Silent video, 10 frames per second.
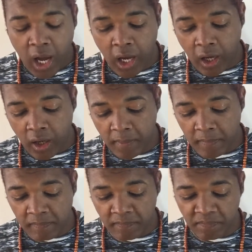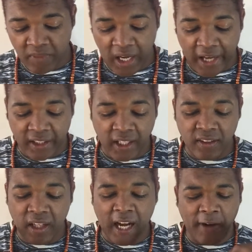
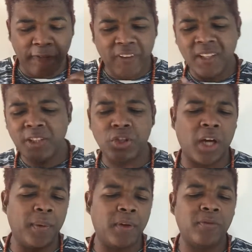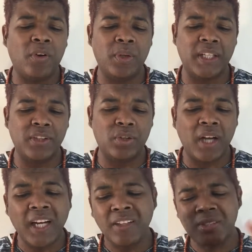And I feel that you're going forward and you're
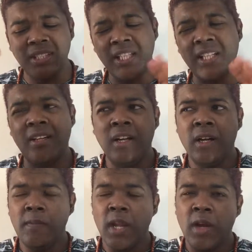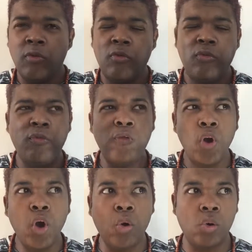kind of seeing
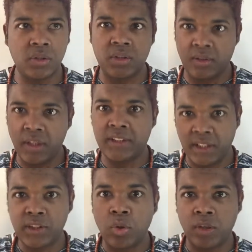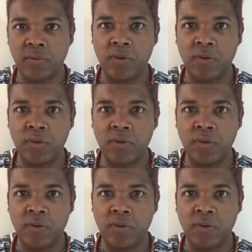flaws, let's call it